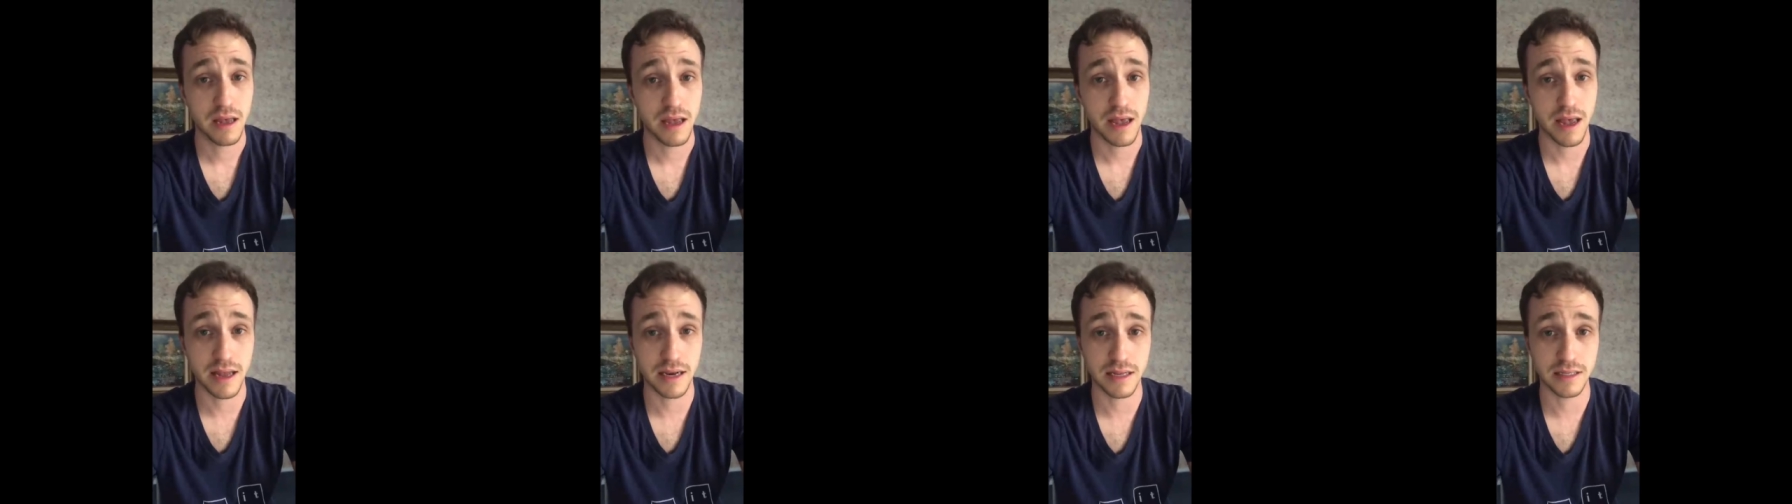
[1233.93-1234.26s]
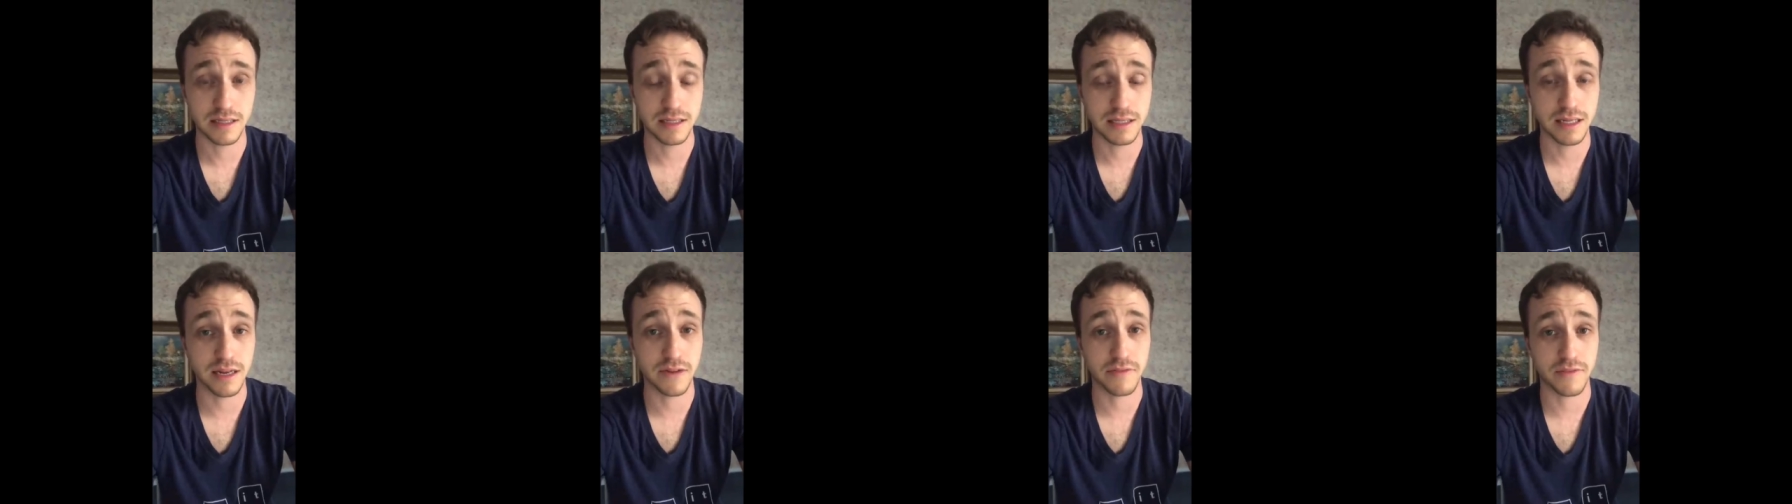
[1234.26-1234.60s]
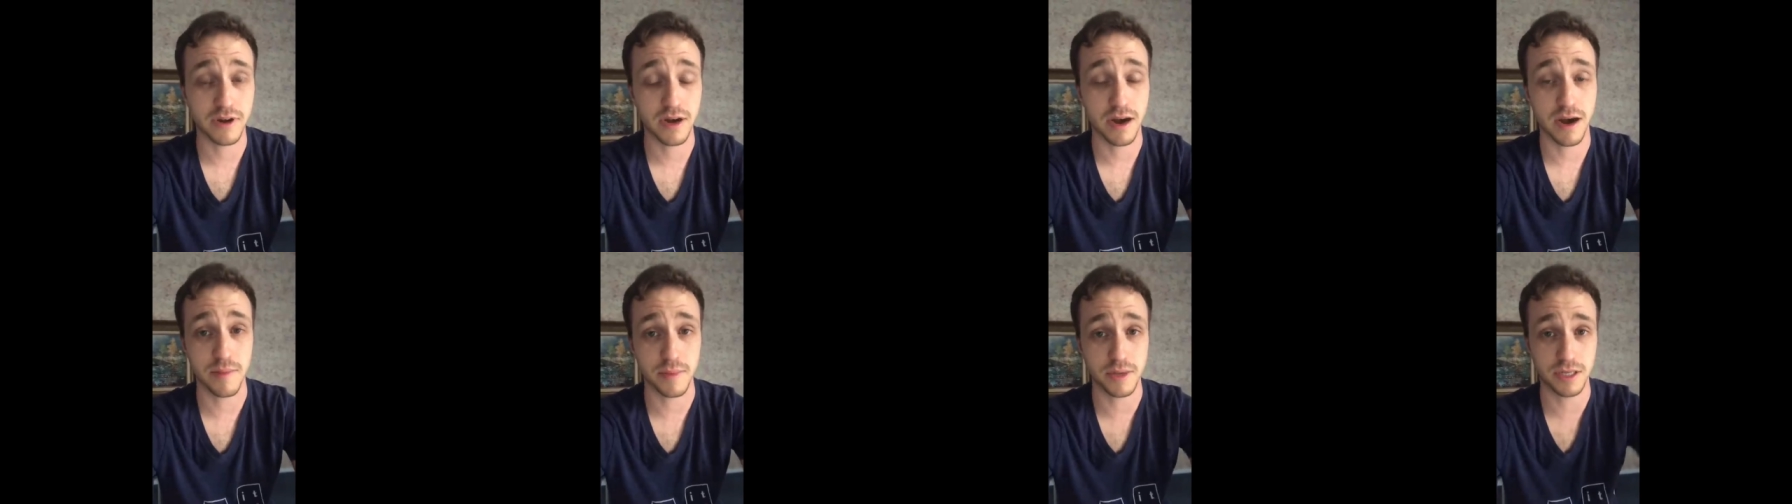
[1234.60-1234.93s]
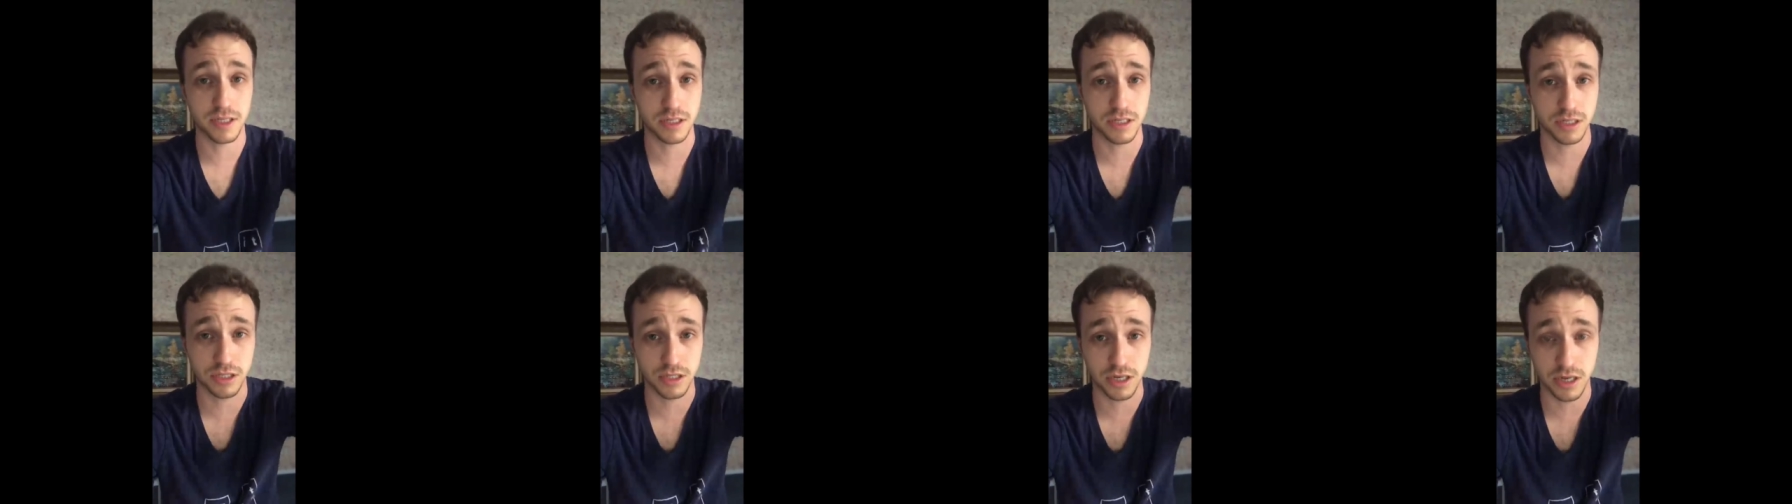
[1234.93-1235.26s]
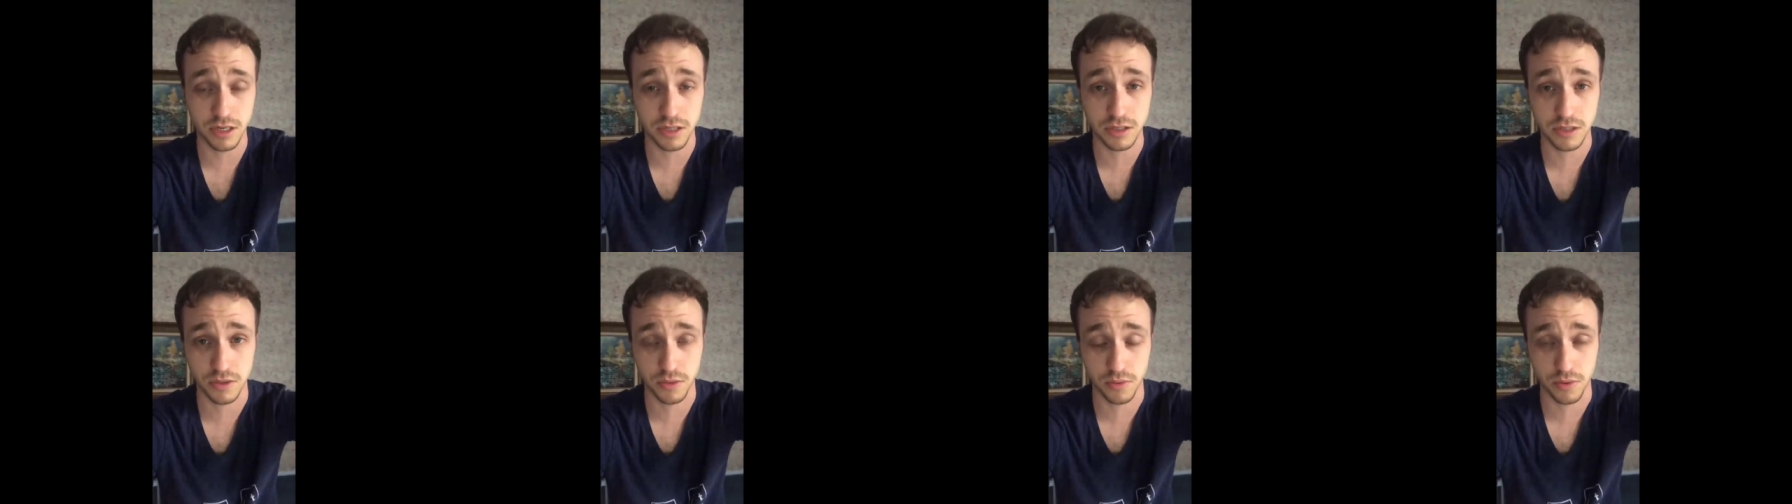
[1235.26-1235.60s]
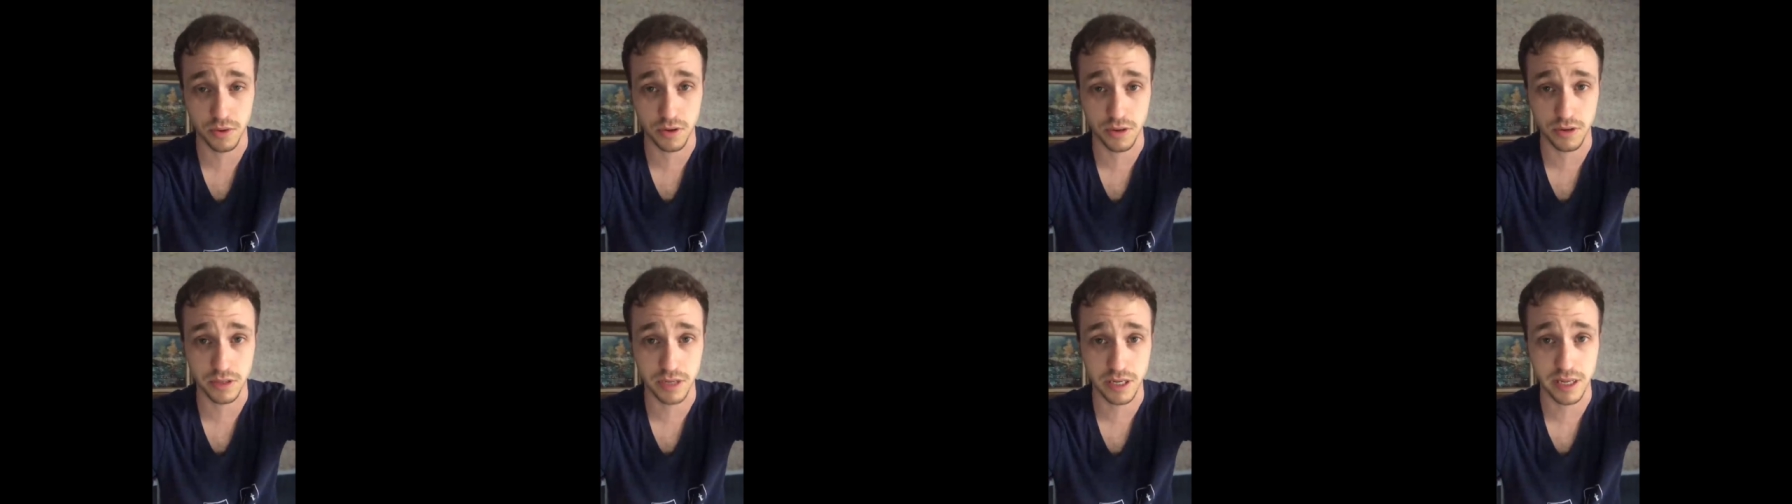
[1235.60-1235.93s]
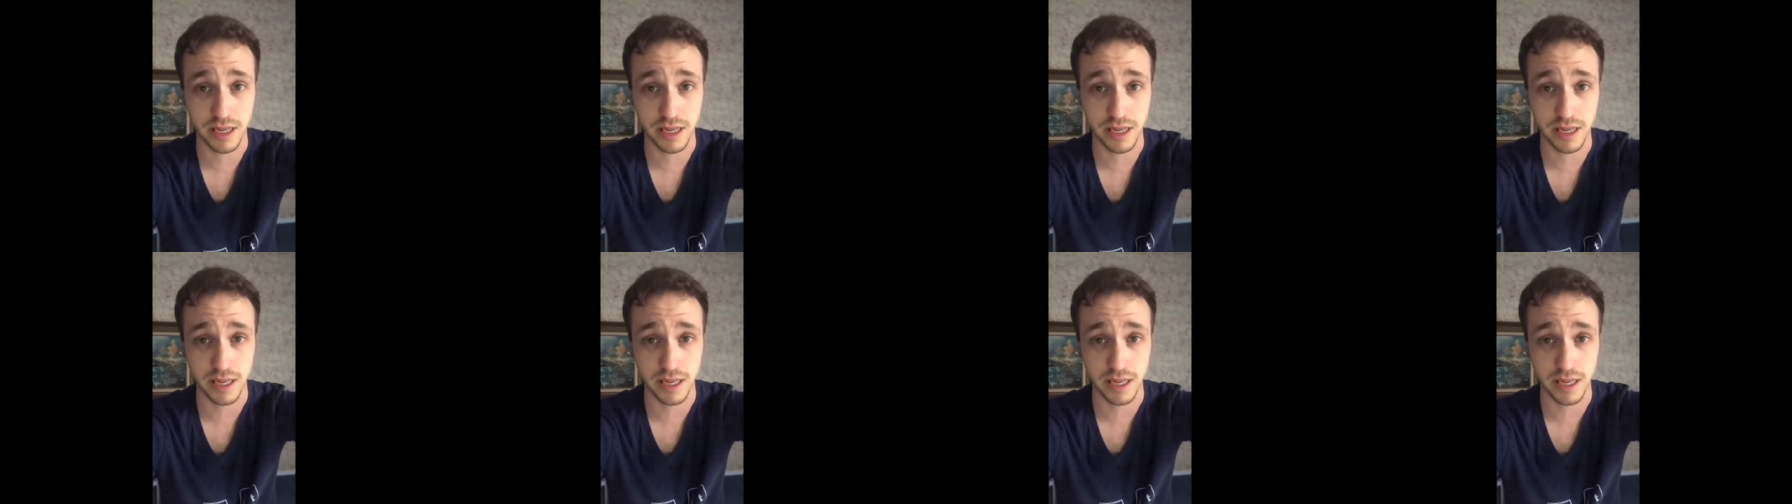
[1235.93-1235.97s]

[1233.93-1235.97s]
And instead of coming to judge the world,